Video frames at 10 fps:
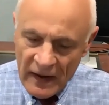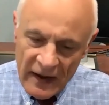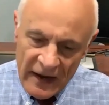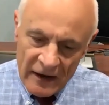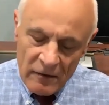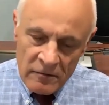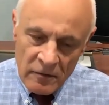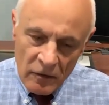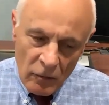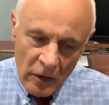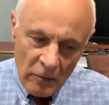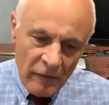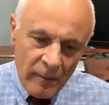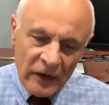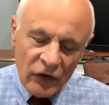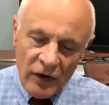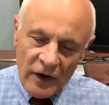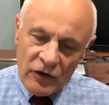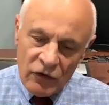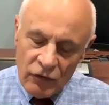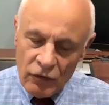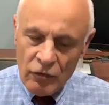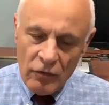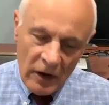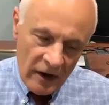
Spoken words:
And what we've been trying to